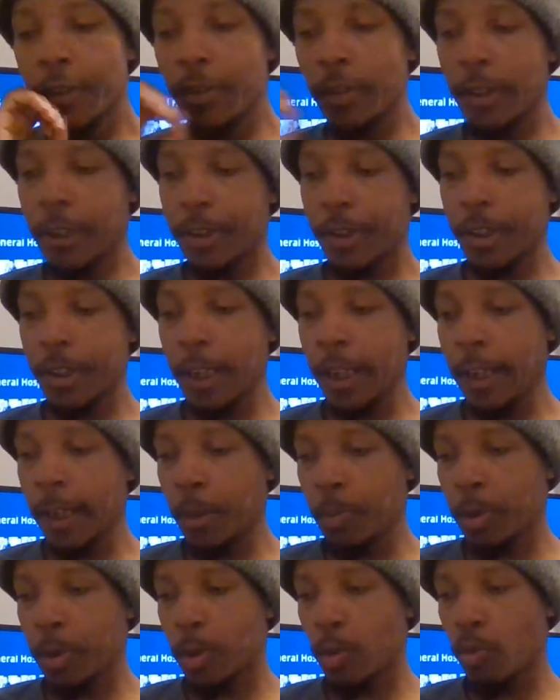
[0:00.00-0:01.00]
So the
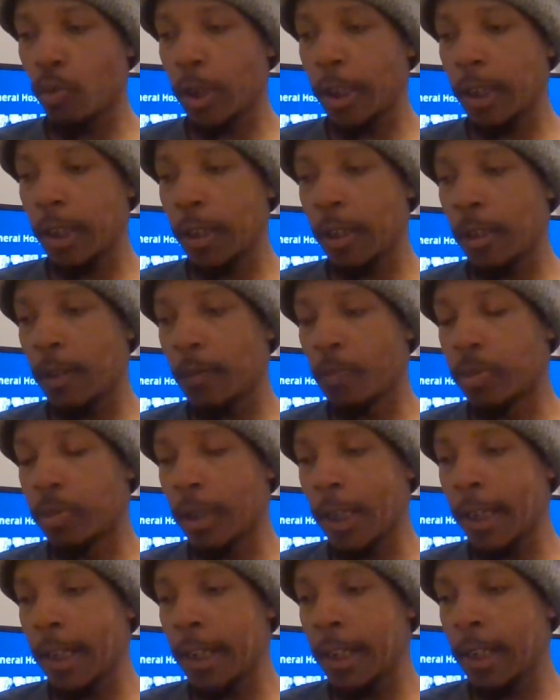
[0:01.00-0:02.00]
scene between
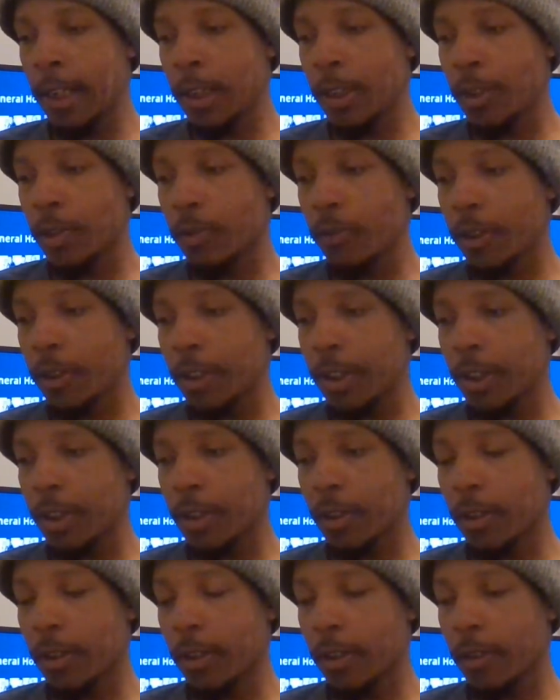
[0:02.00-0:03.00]
Blaze,
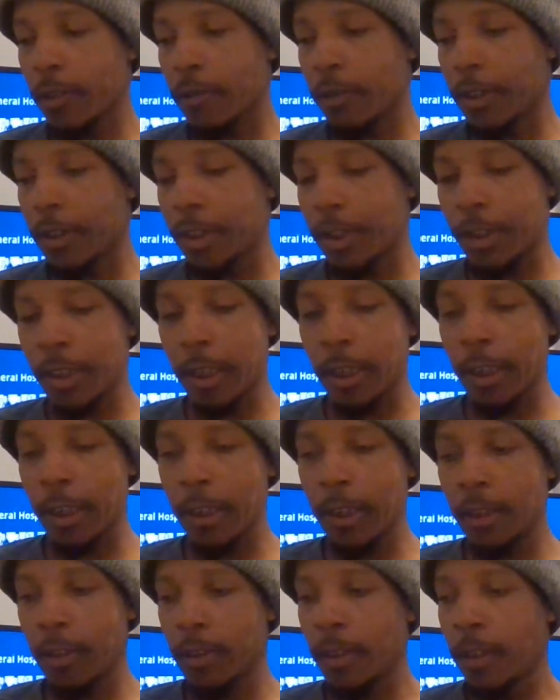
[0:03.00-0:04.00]

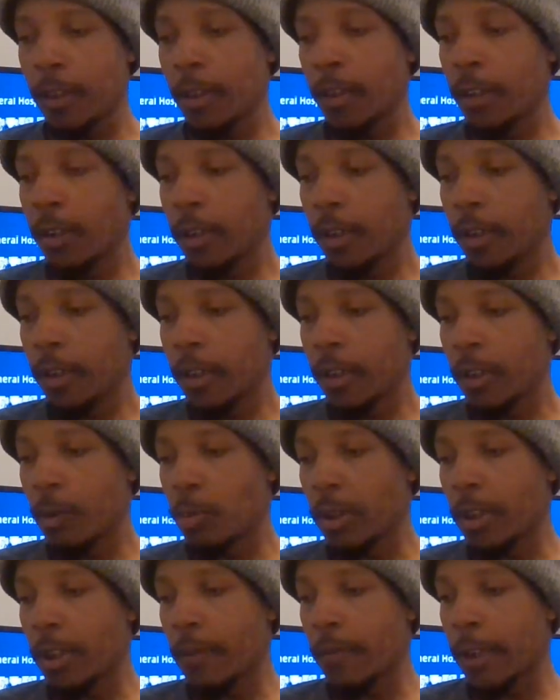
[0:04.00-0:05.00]
Christine,
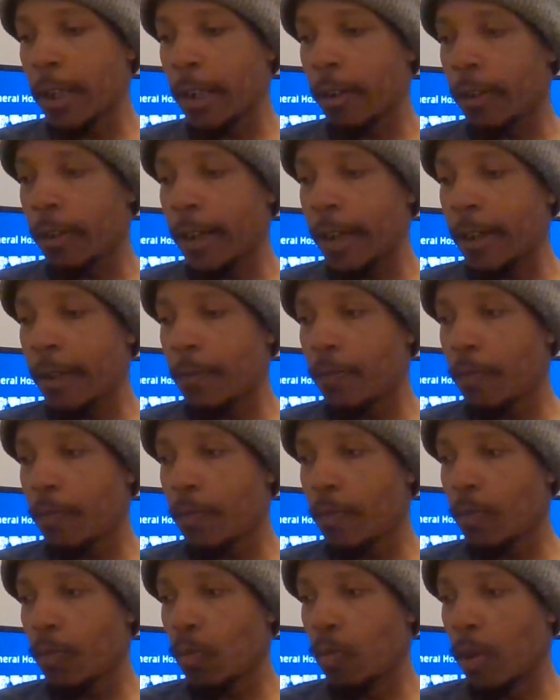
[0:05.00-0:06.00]
and whatever the hell that
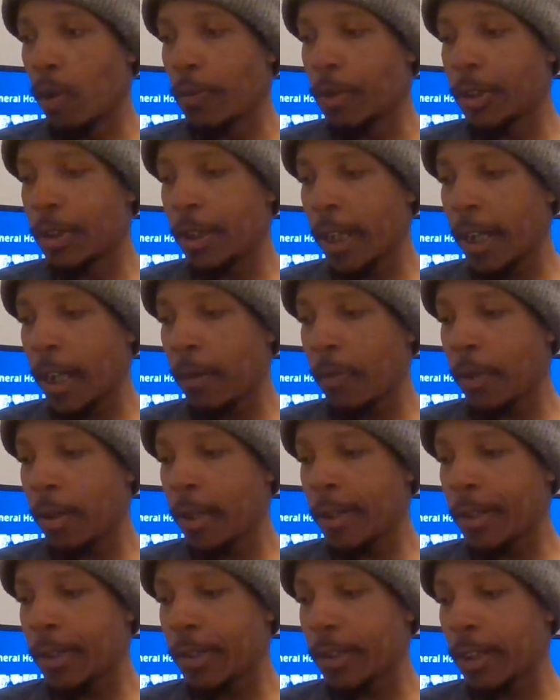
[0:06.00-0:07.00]
woman's name
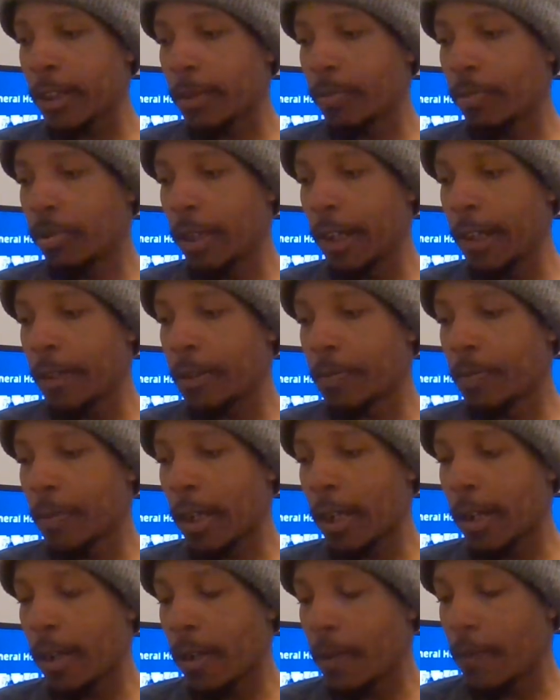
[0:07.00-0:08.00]
is, that's Blaze's
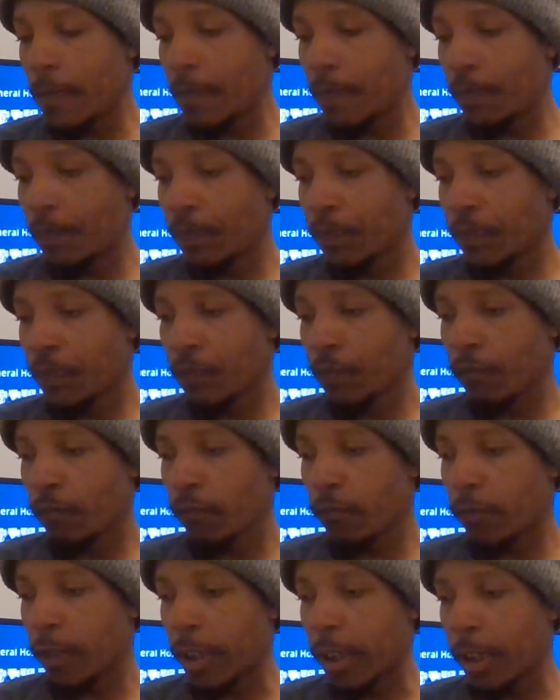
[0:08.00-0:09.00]
mom,
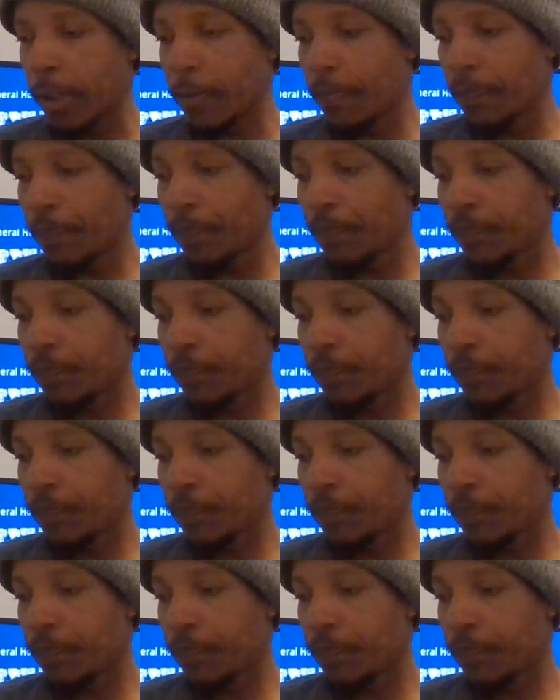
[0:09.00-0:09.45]
right?